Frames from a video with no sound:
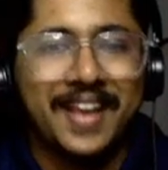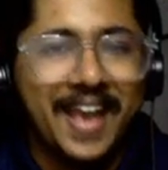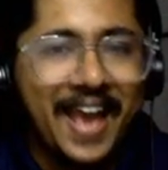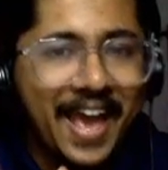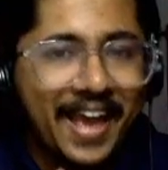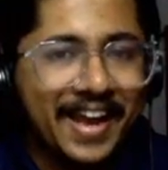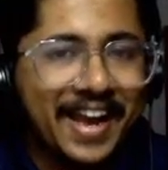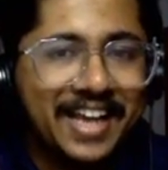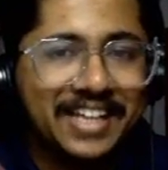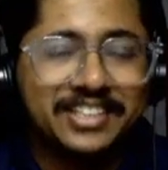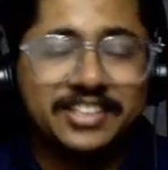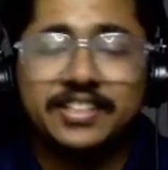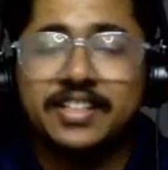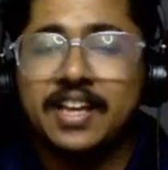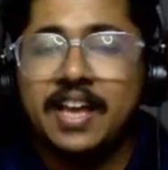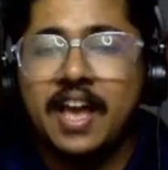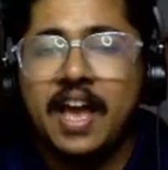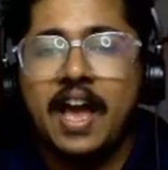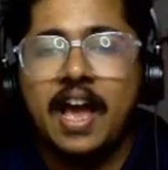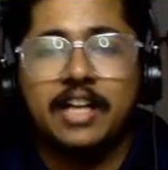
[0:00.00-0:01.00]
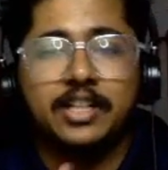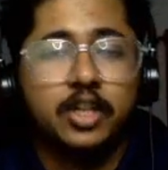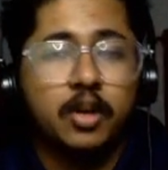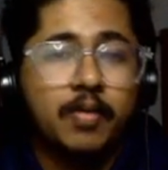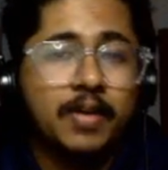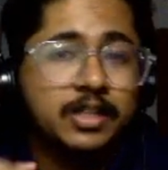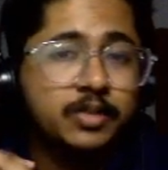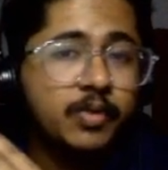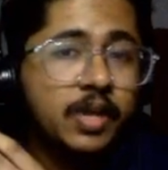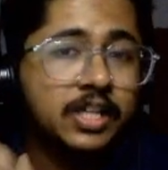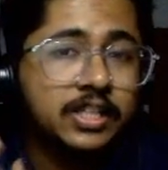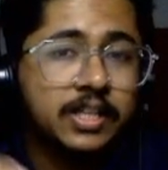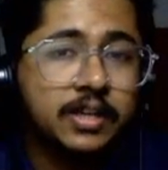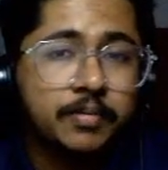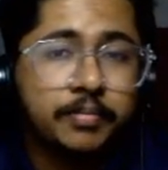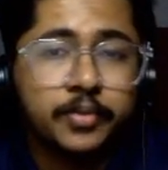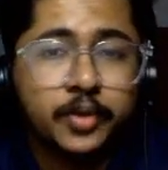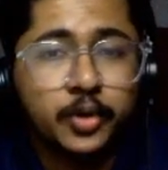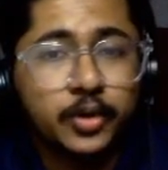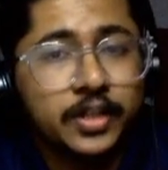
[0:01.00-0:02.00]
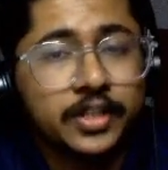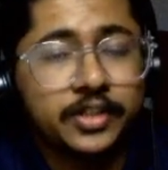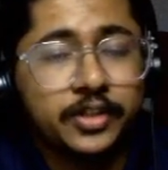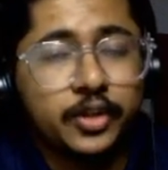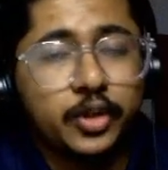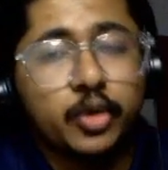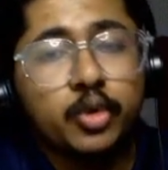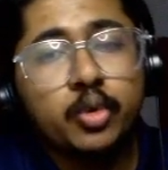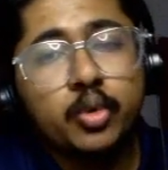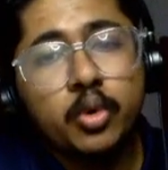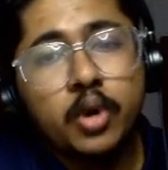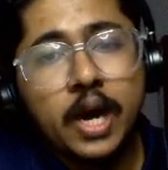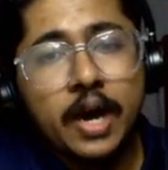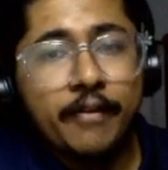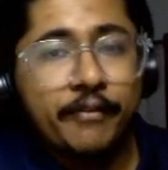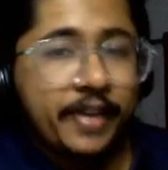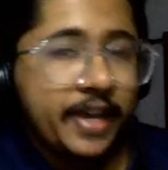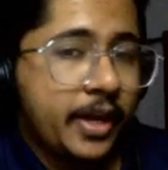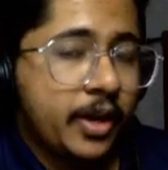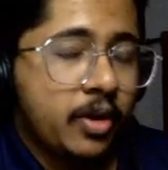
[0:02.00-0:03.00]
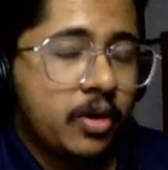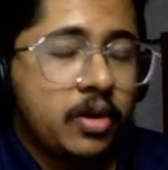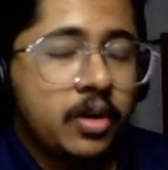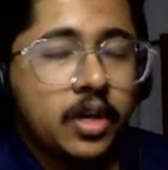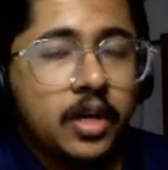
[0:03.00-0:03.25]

Hey guys, as always, welcome to this new video.